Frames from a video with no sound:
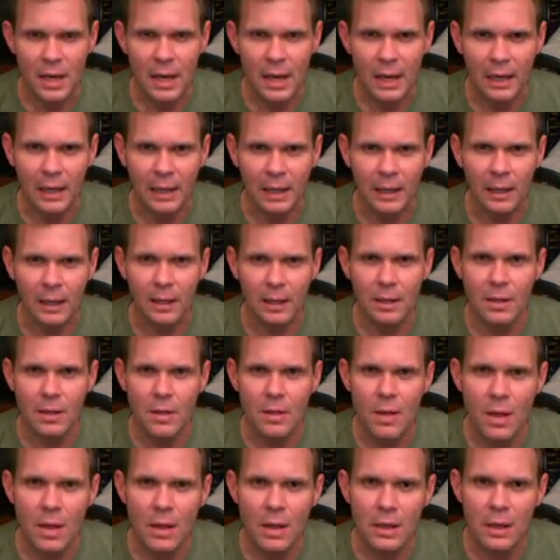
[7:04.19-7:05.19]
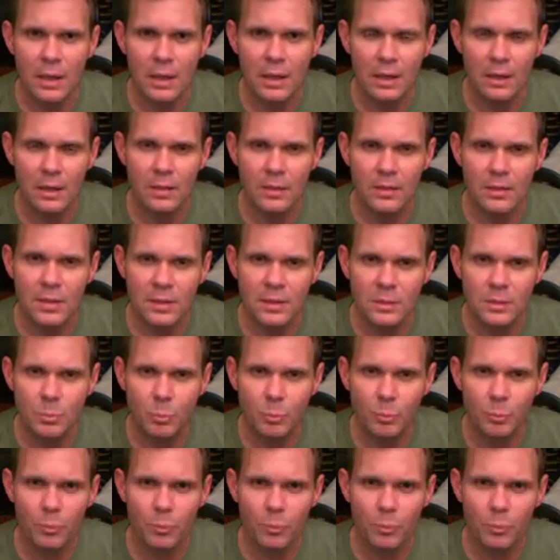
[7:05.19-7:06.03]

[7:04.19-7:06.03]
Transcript: And this